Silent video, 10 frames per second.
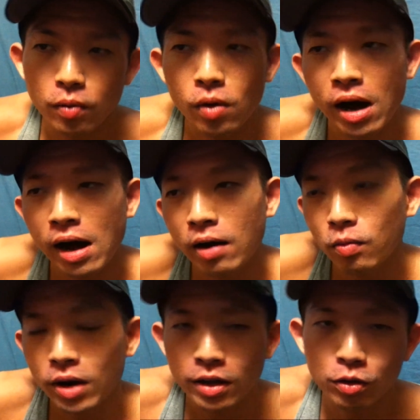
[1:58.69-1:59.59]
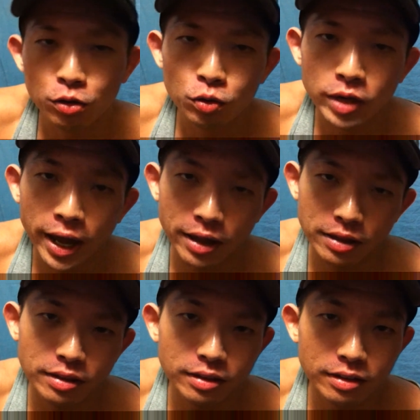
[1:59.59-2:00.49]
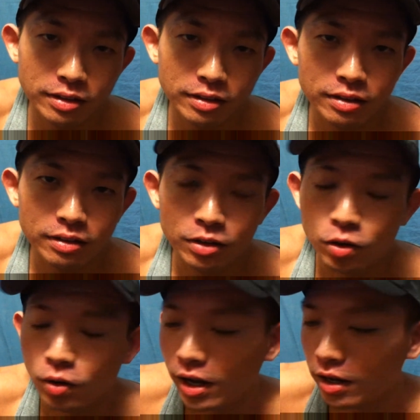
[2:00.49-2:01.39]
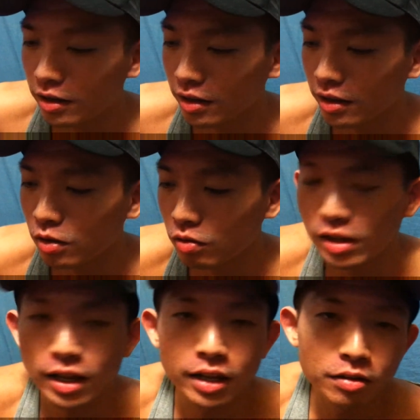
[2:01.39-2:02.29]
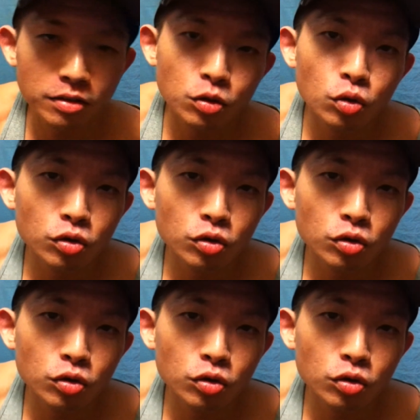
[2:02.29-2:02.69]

wow, why you do that? Like, you see like this, you